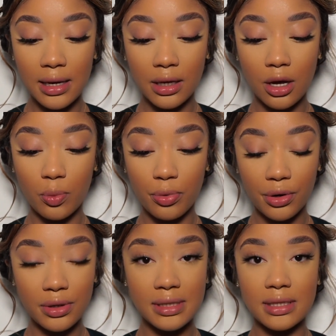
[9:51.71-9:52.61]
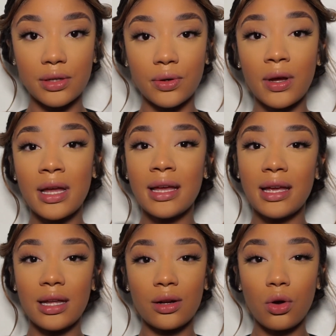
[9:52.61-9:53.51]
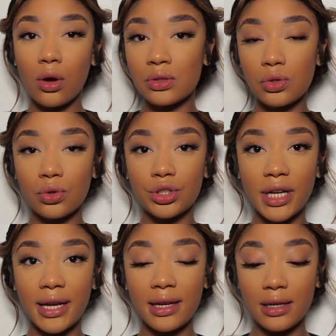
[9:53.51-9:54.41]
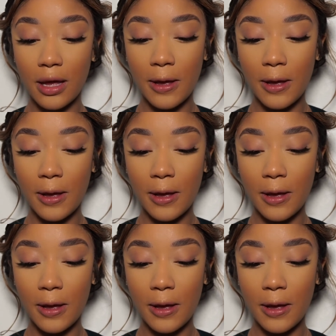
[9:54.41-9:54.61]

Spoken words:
Girl Pro Conceal in a contour shade.